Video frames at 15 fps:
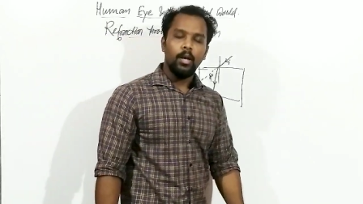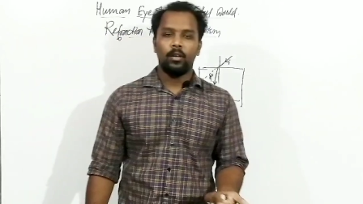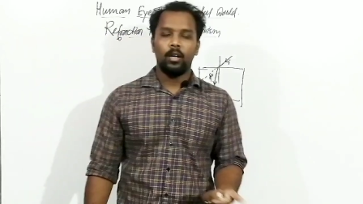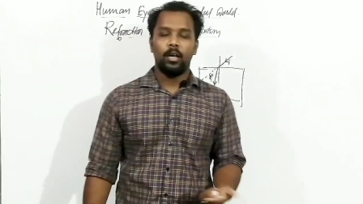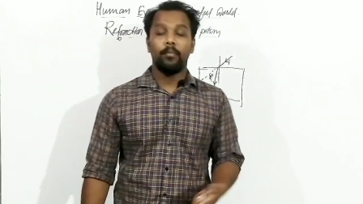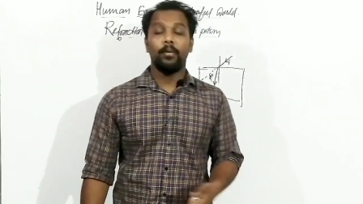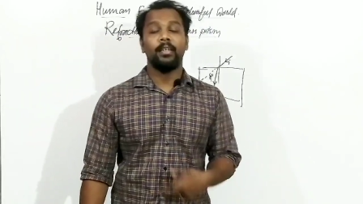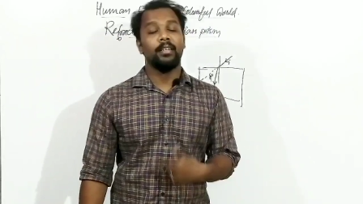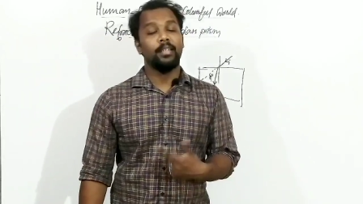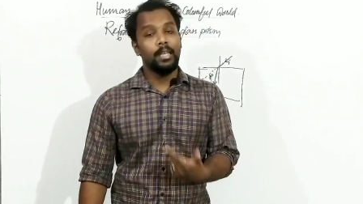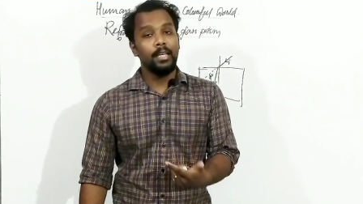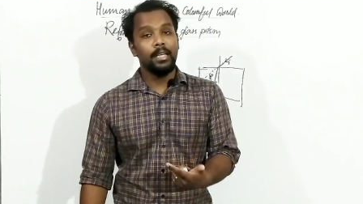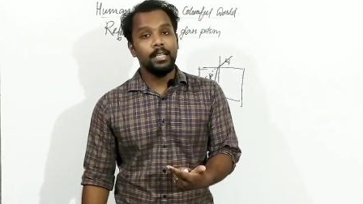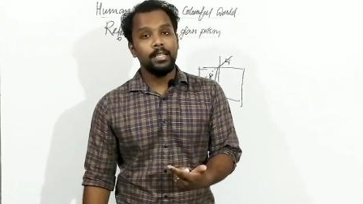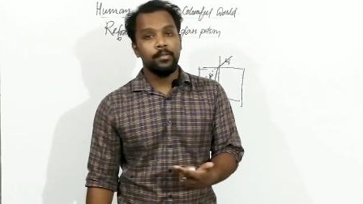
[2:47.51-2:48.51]
But the
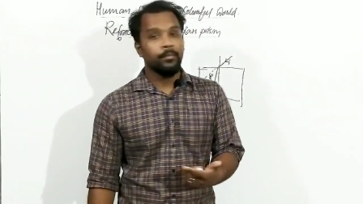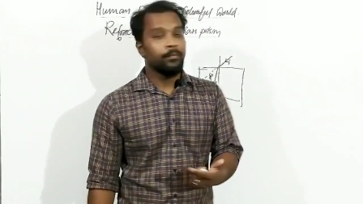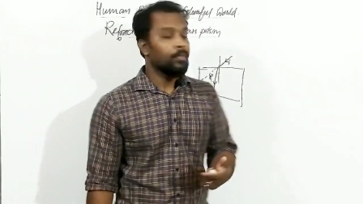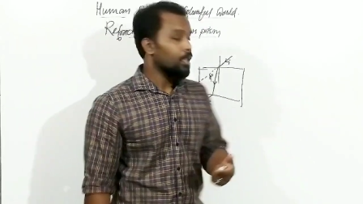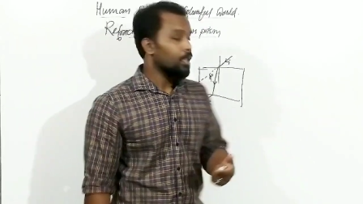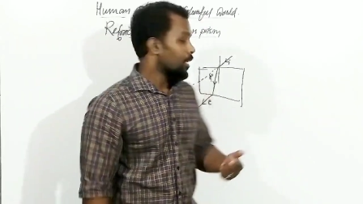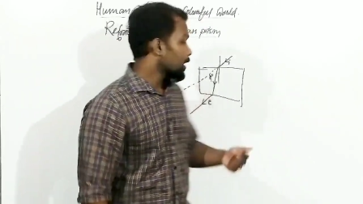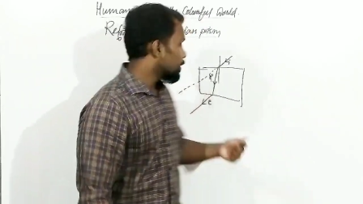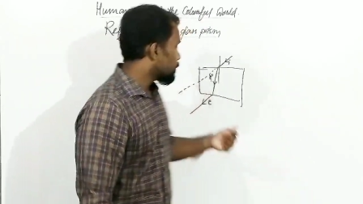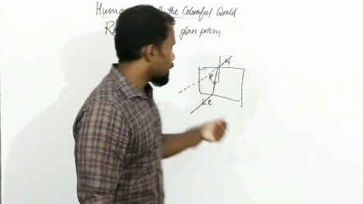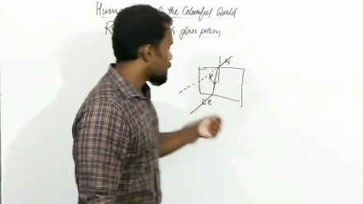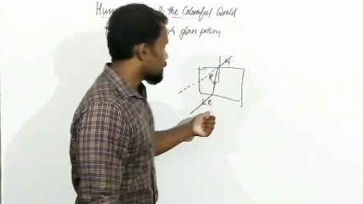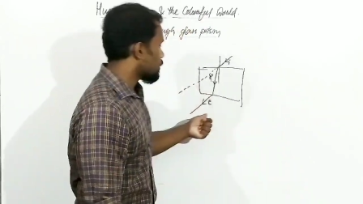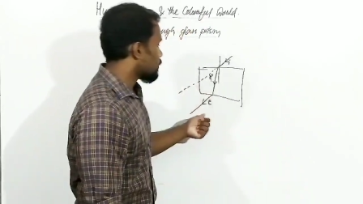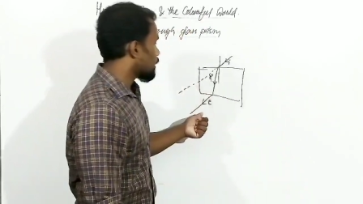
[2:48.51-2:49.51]
thing is, that
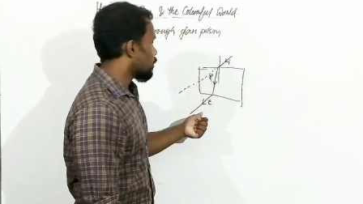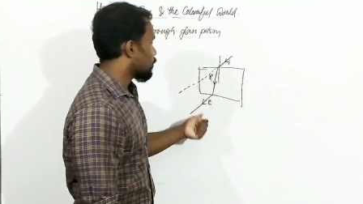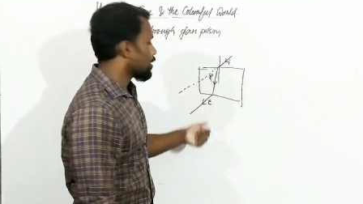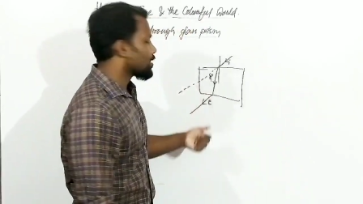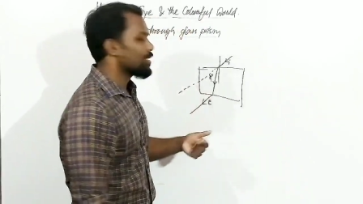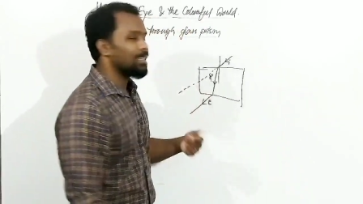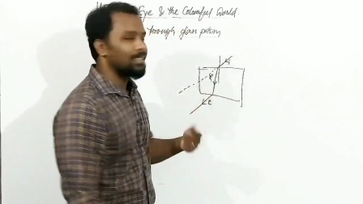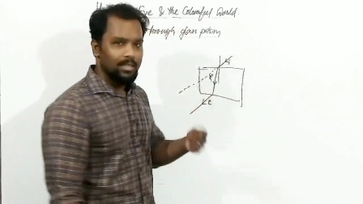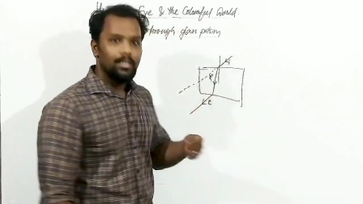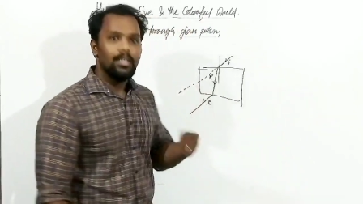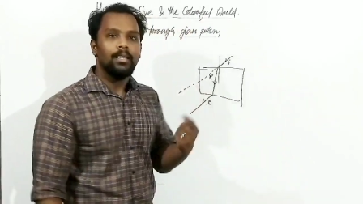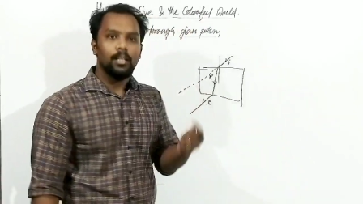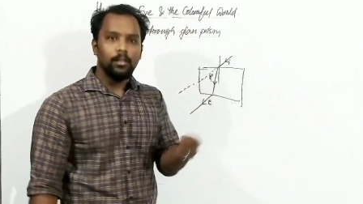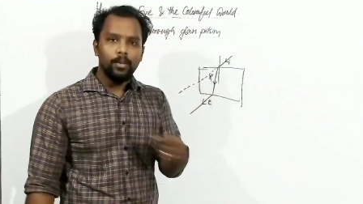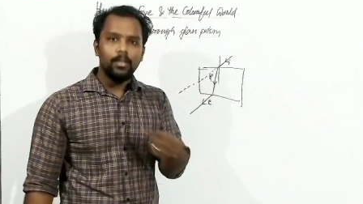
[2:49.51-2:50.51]
emergent ray was
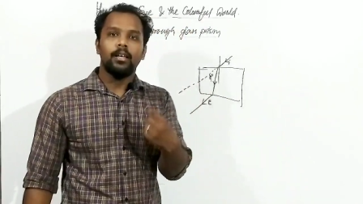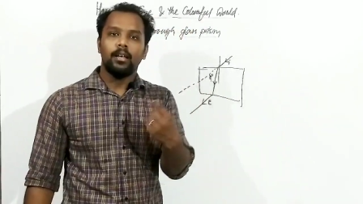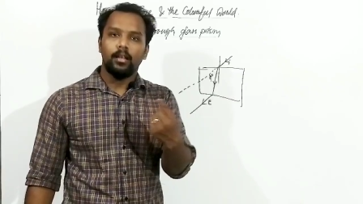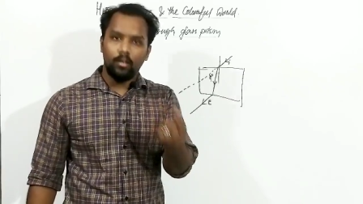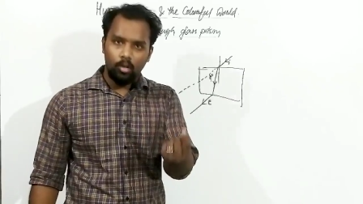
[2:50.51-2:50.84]
little bit